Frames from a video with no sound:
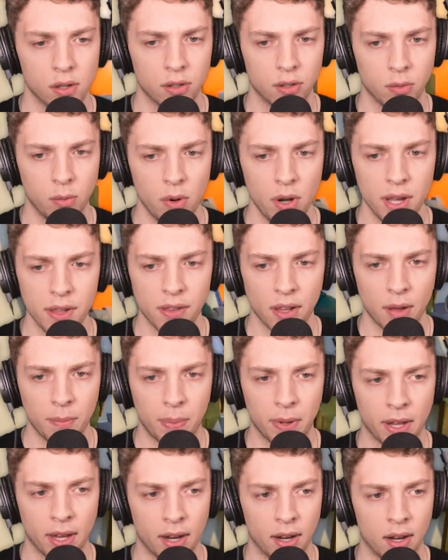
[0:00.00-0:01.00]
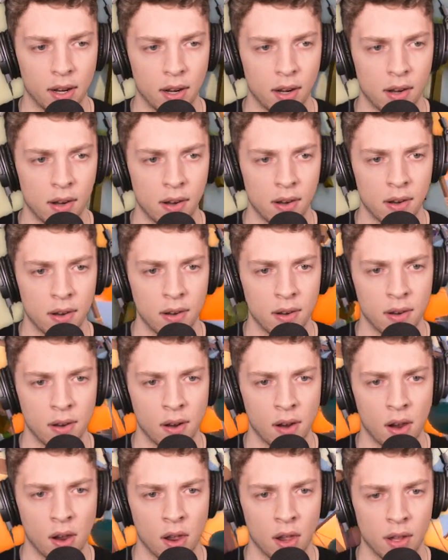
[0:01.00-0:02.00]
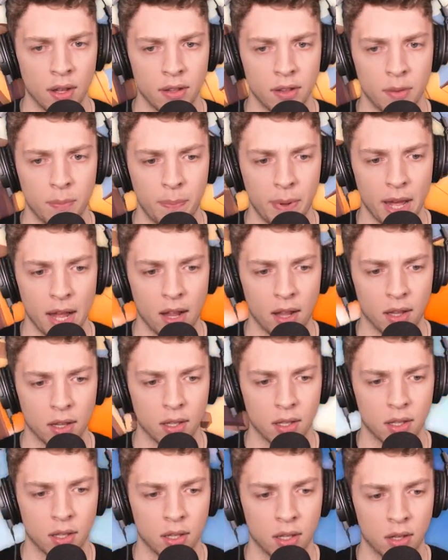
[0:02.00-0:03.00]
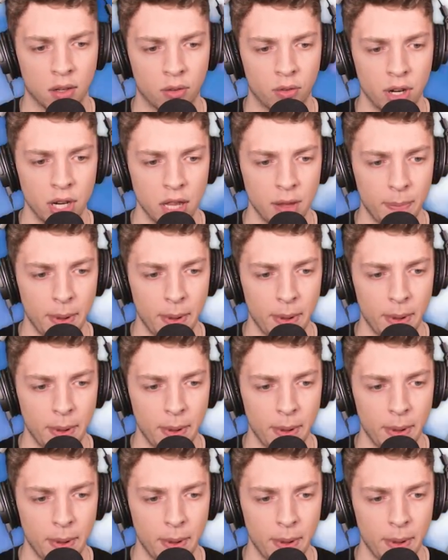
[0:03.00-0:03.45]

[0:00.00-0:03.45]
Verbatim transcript: So what All is right, up so, there? There's hmm. a bell. Ring